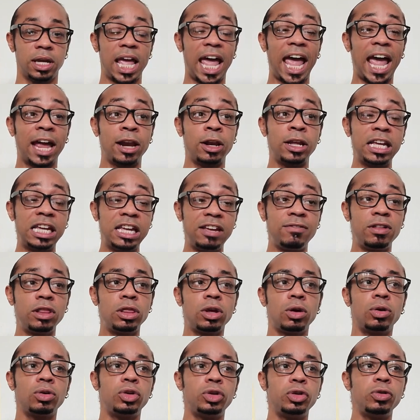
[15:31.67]
and even
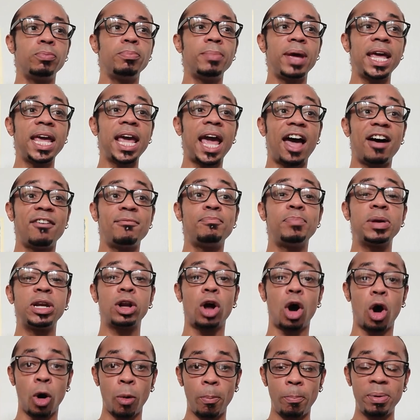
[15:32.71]
though you may have
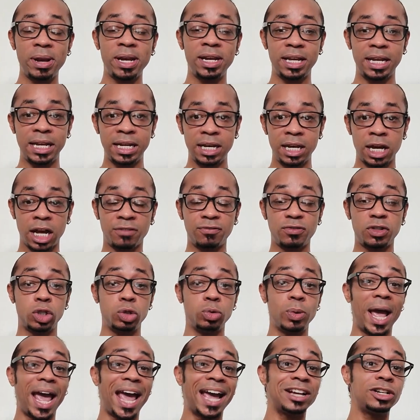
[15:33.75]
been open enough
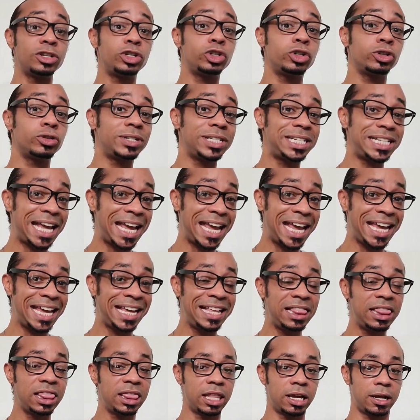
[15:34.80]
to
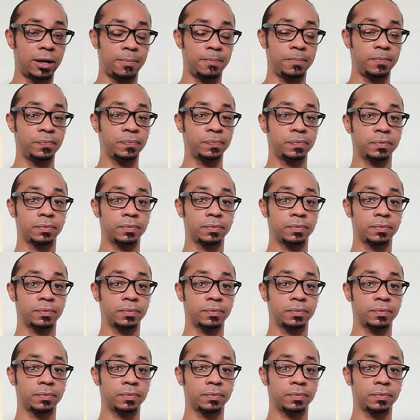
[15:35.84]
entertain them,